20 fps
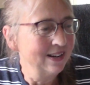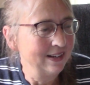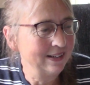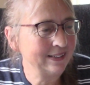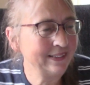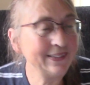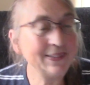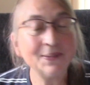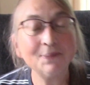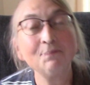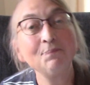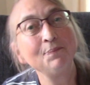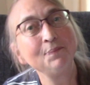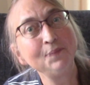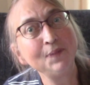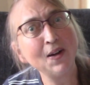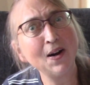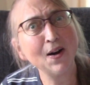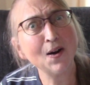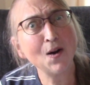
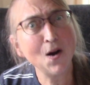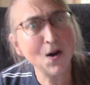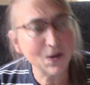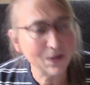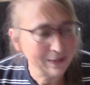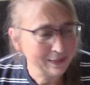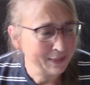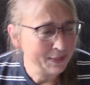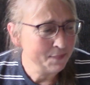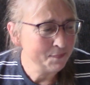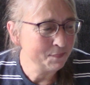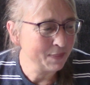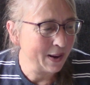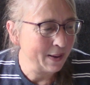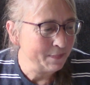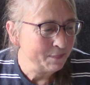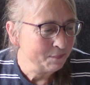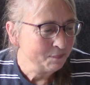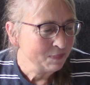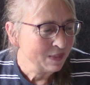Not hardly,
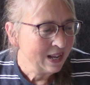but